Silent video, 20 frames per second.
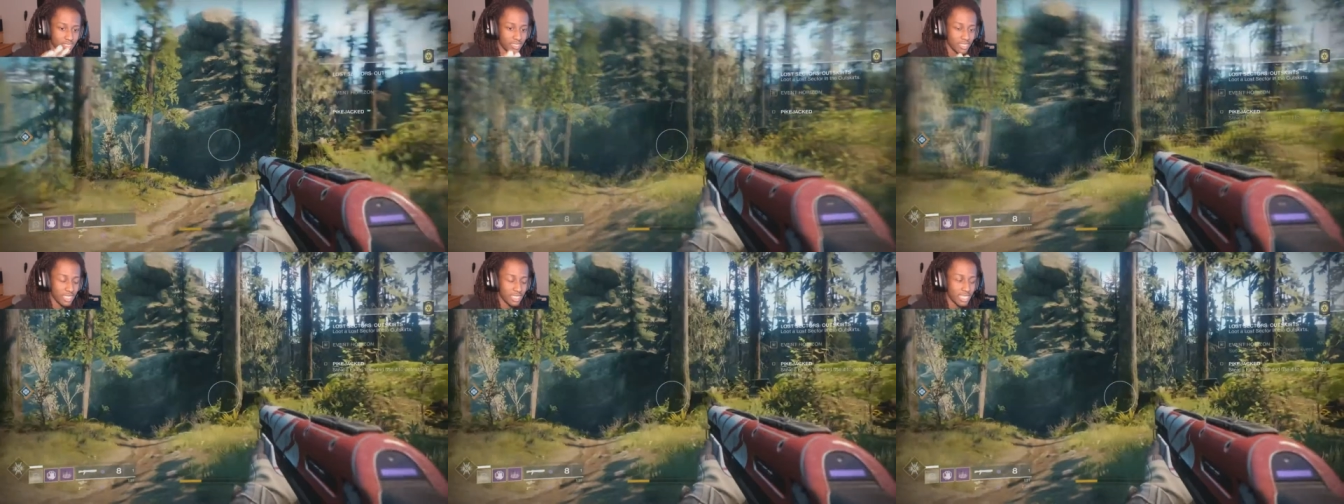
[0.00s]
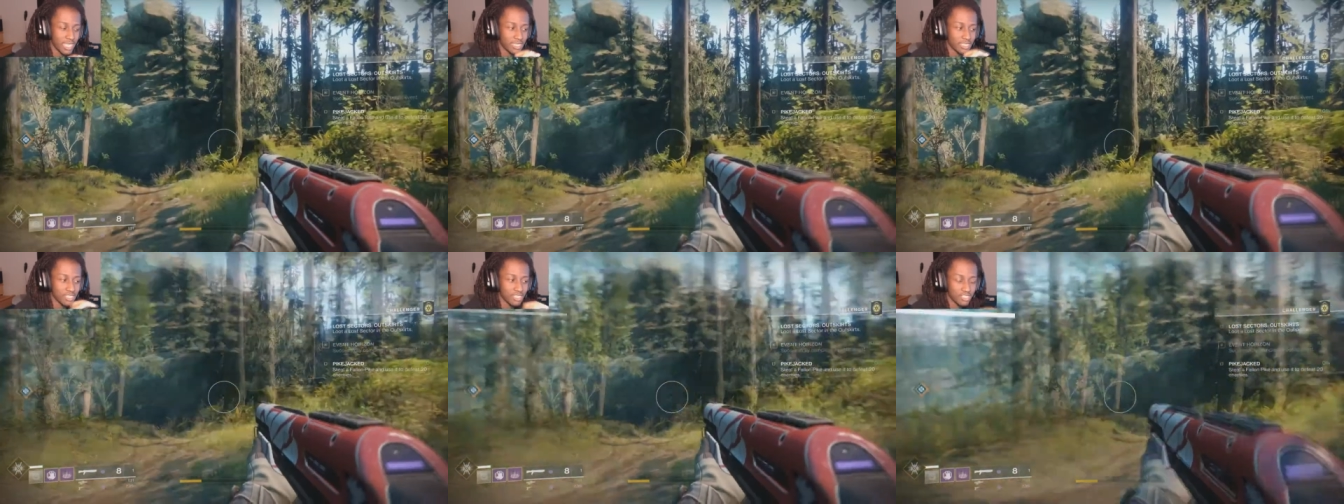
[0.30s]
Like
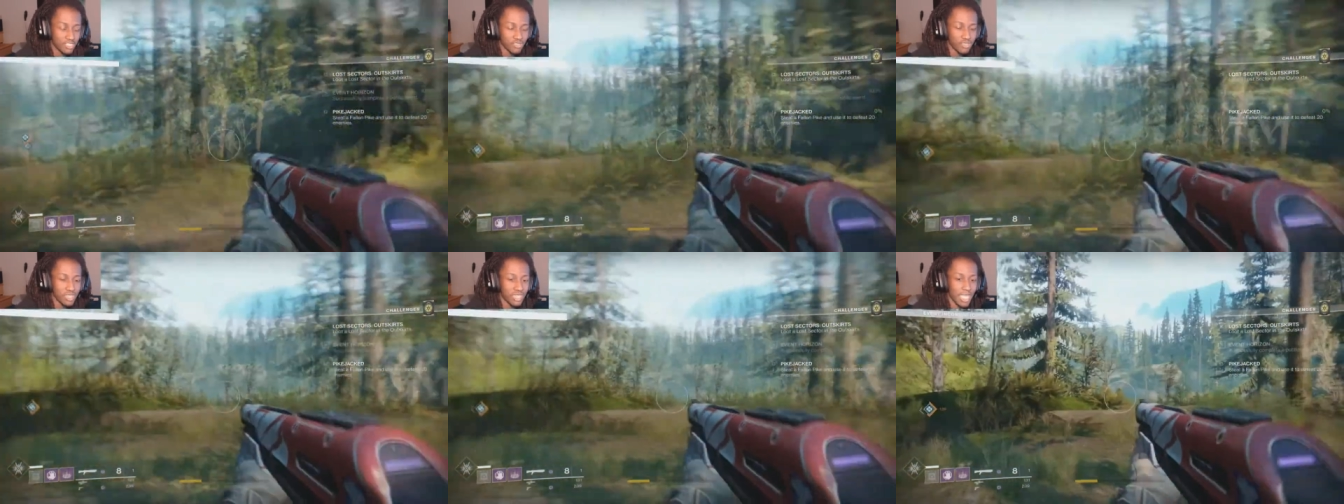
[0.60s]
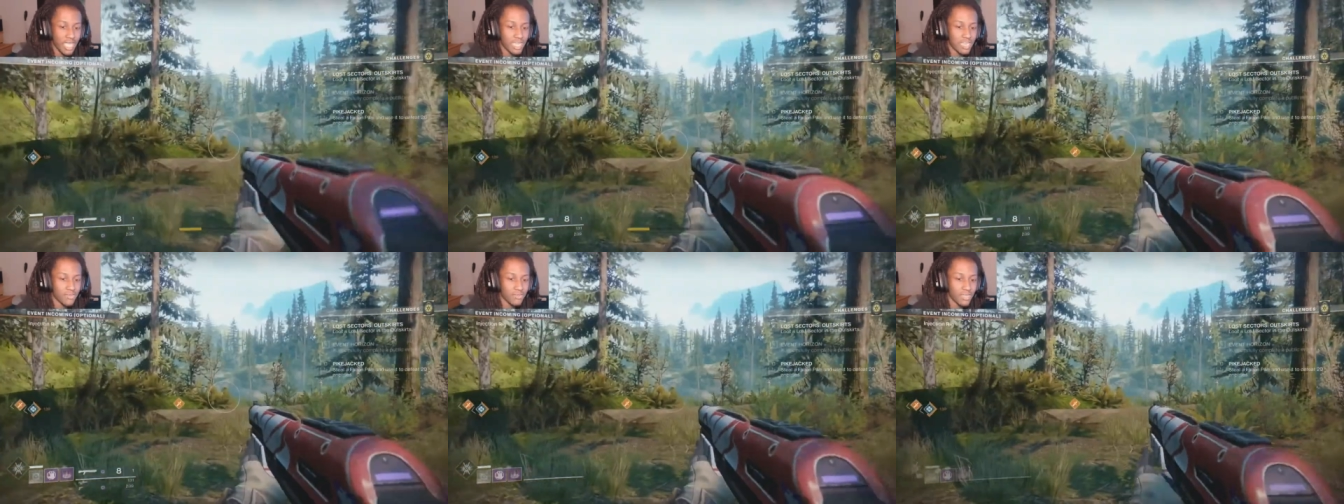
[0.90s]
as you're shooting
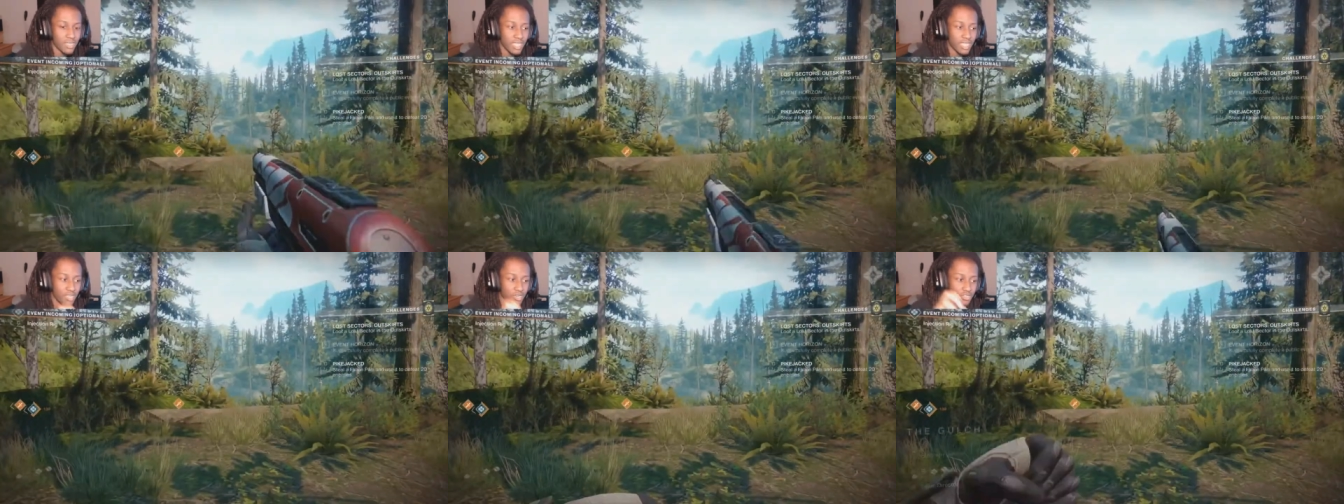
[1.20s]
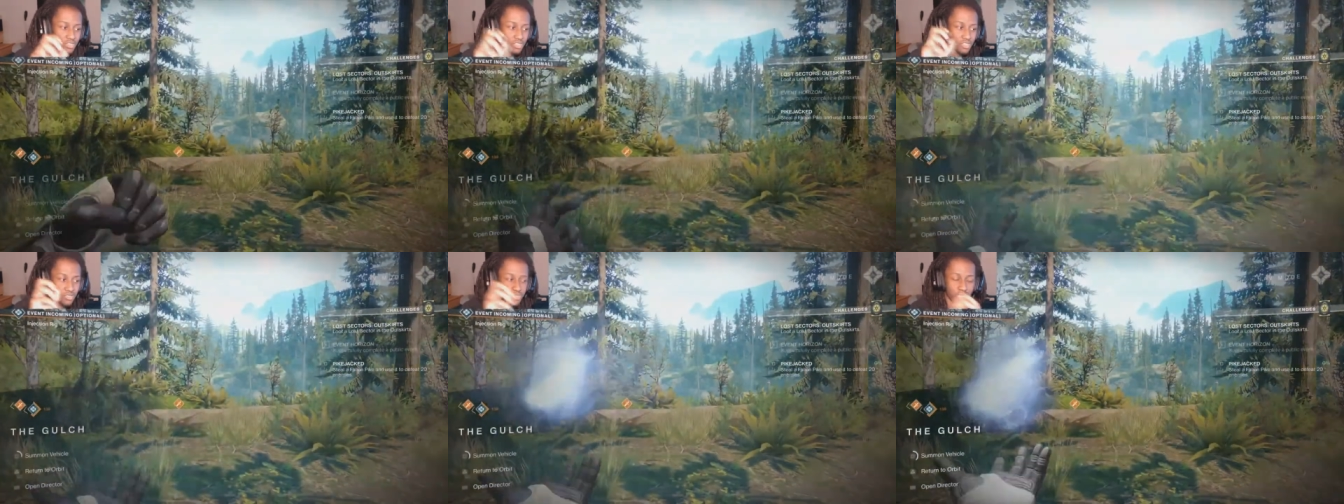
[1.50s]
an enemy, it'll
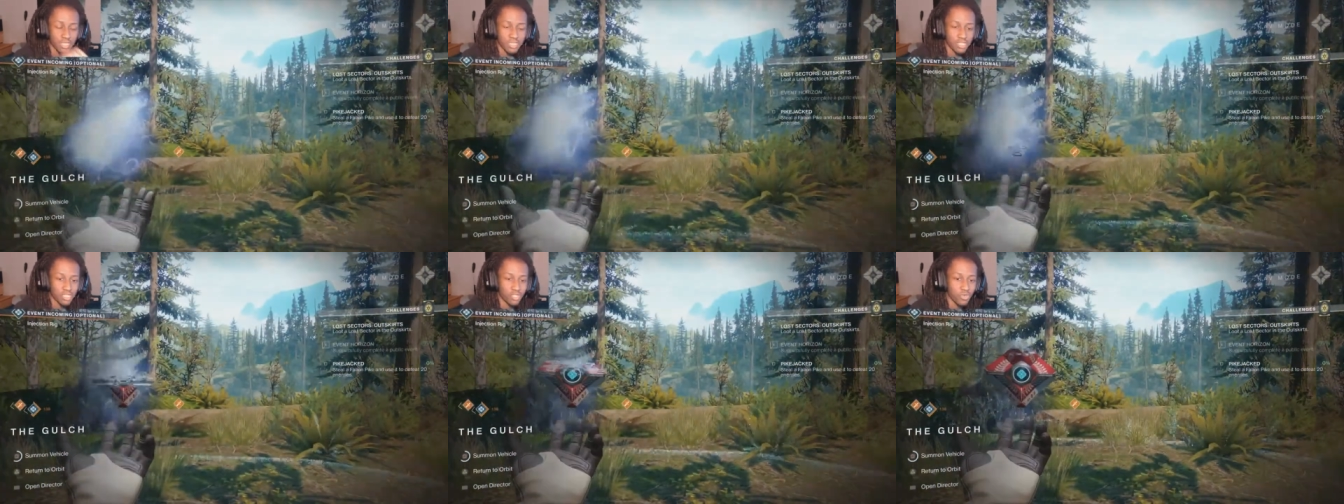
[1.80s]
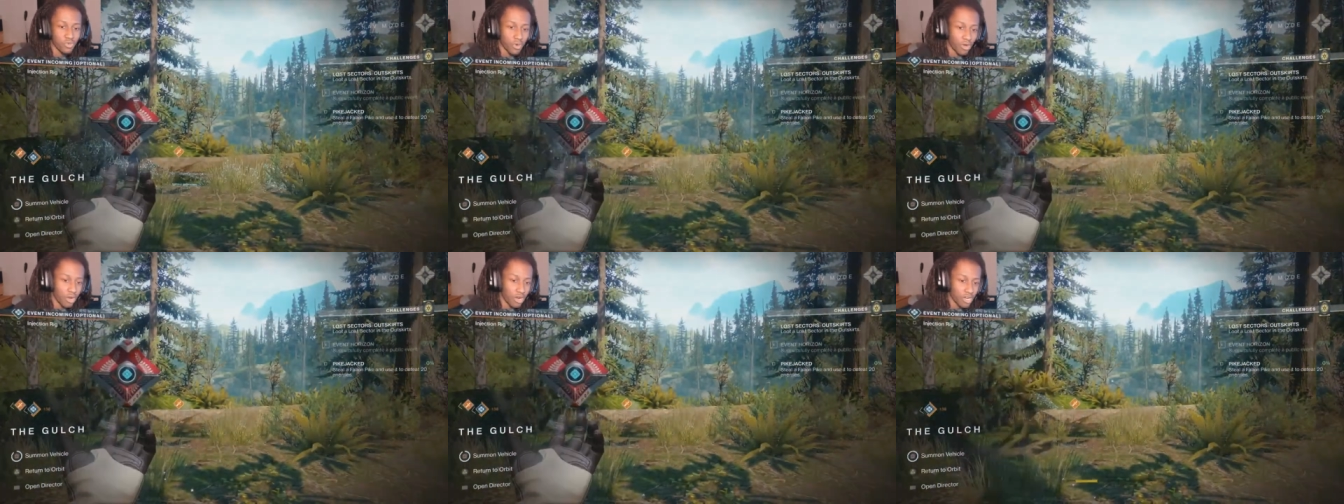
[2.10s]
shoot like
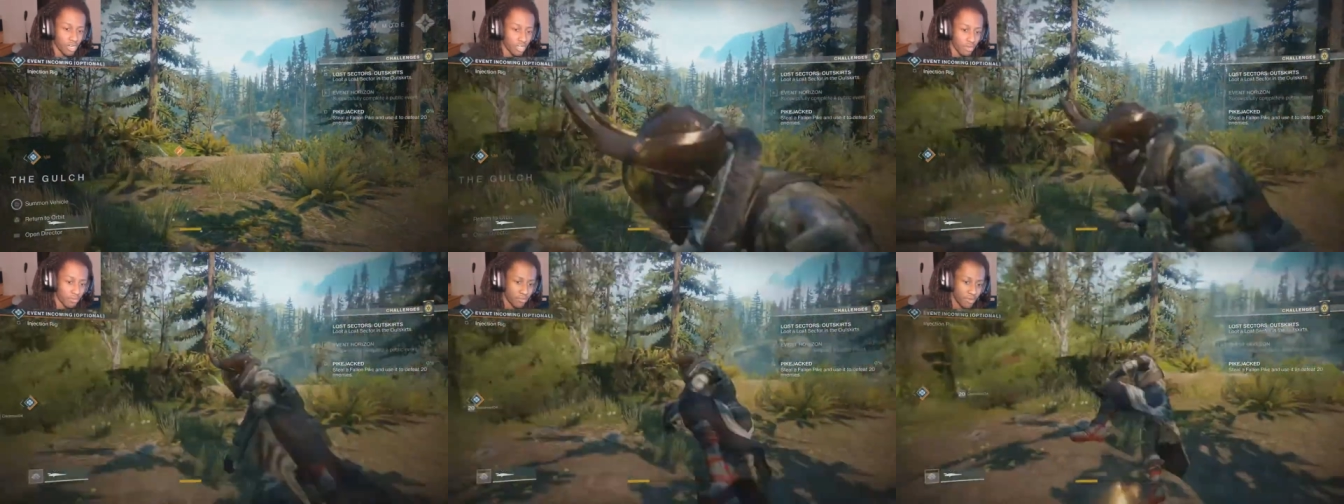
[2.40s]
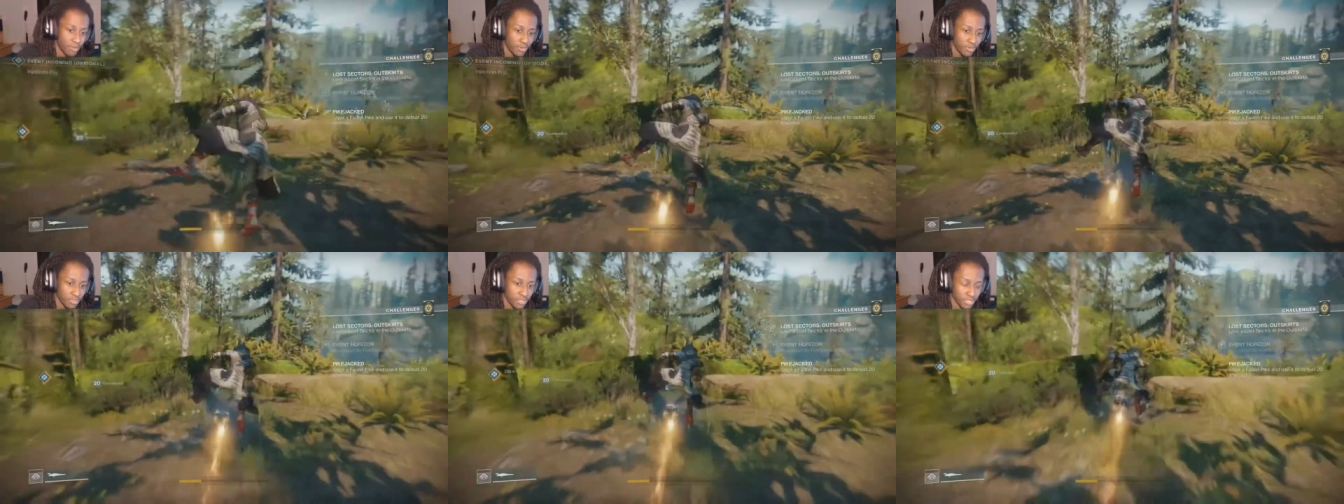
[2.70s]
little arc
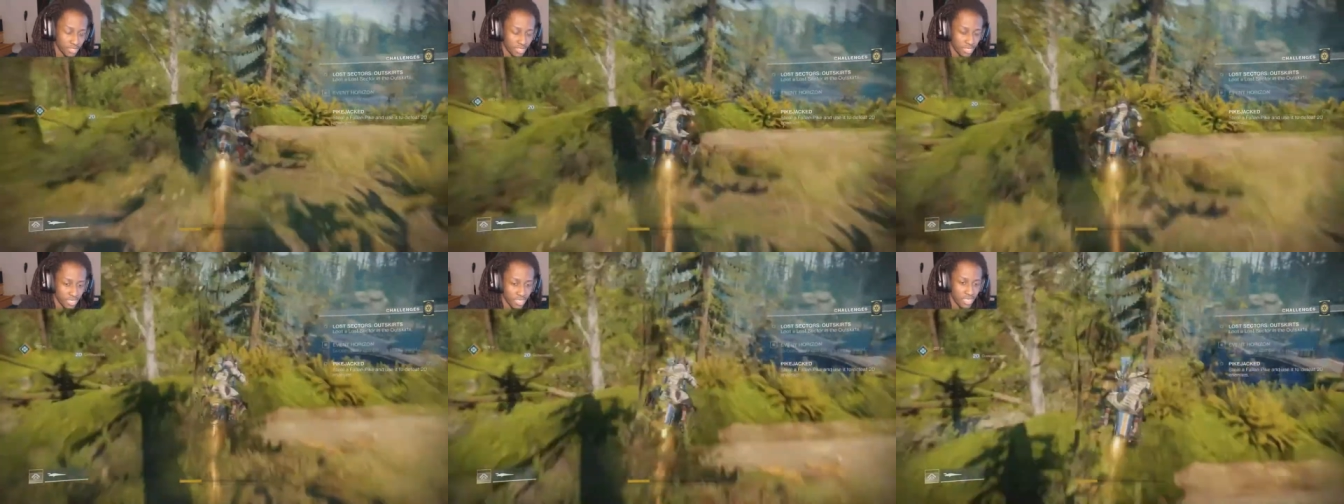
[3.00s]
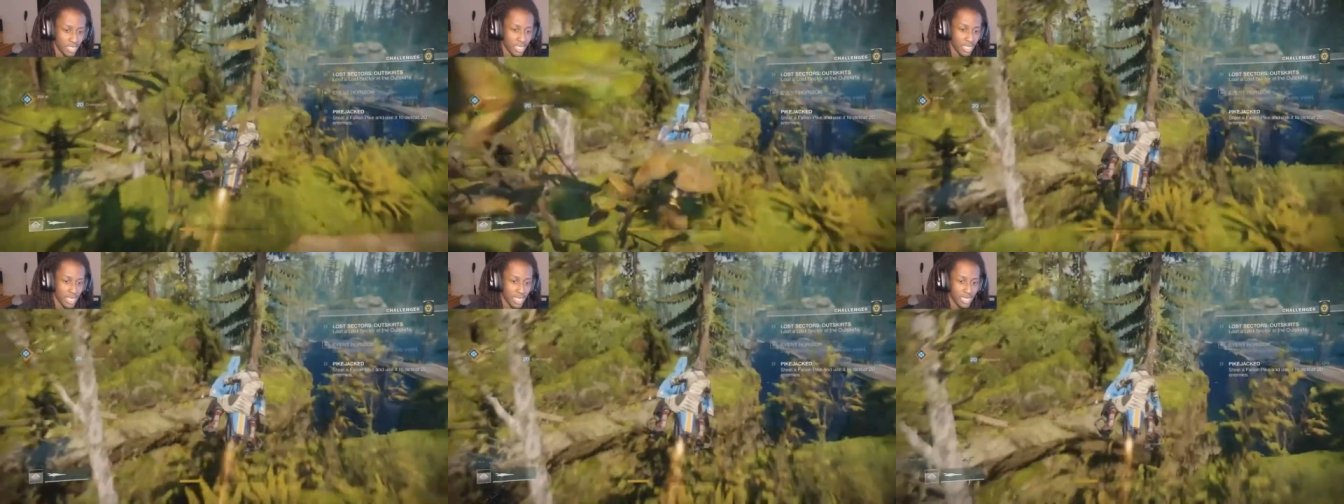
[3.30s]
bolts
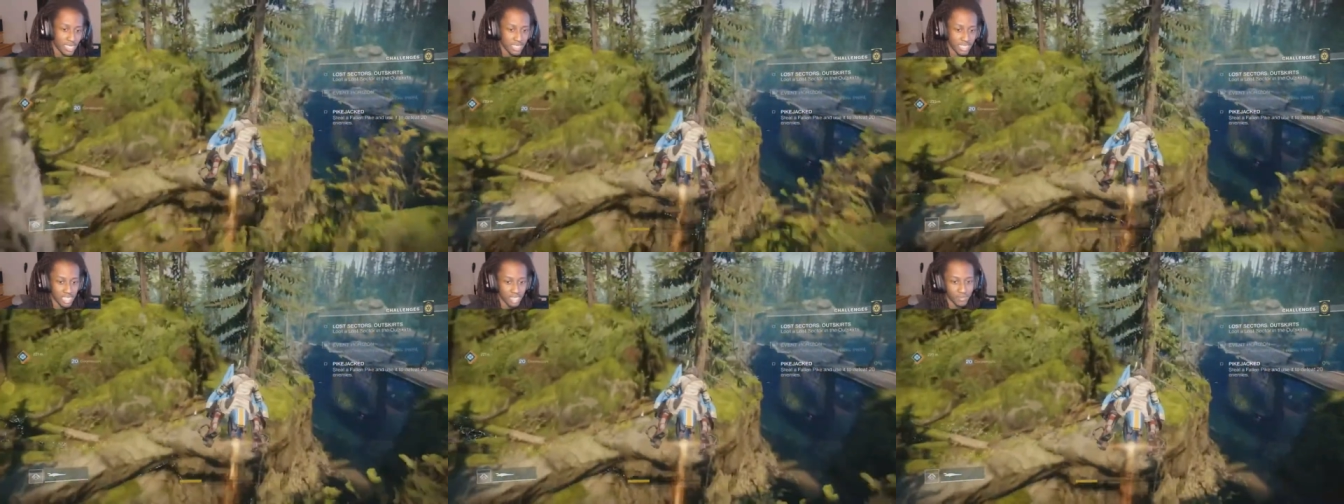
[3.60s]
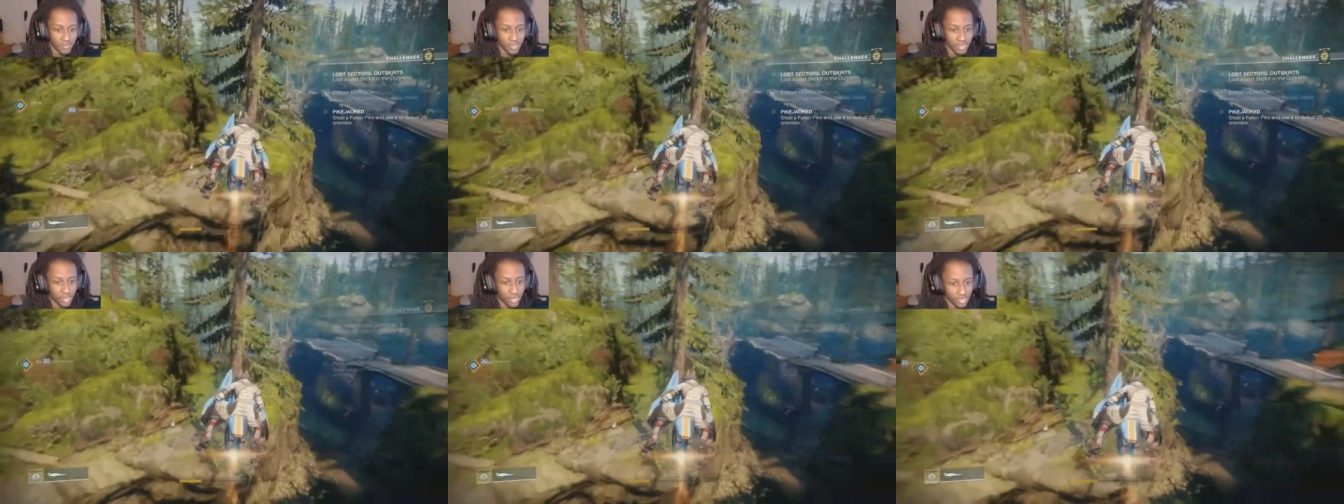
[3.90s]
at the
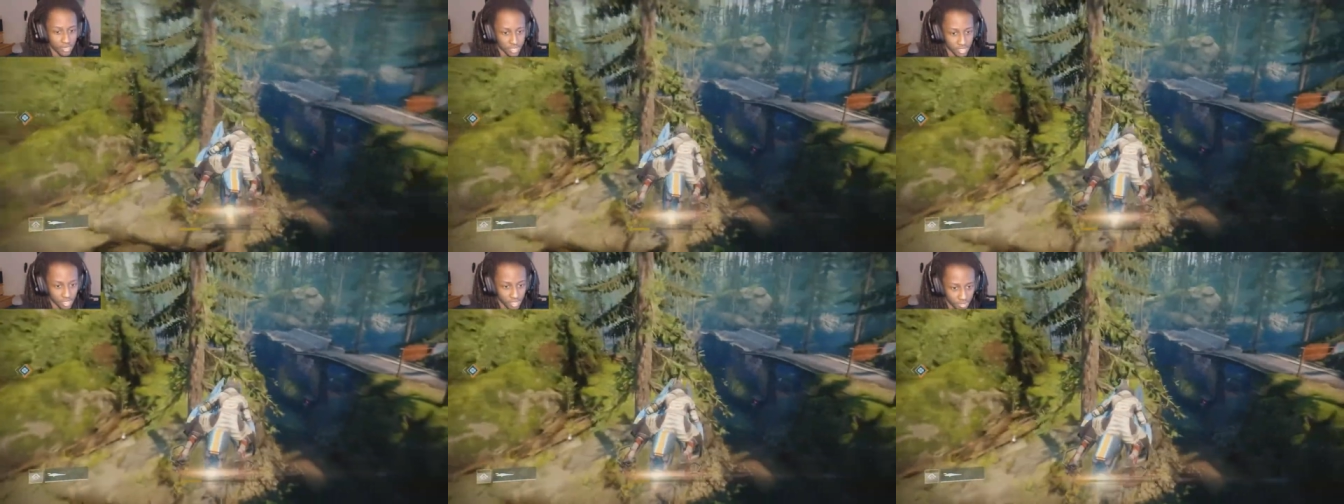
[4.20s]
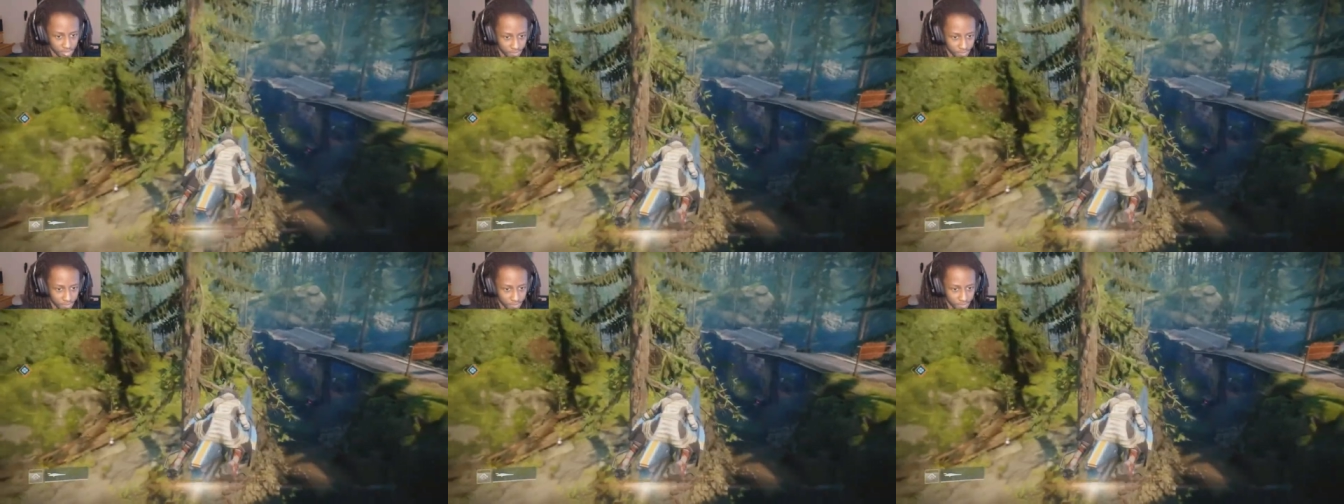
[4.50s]
enemy also.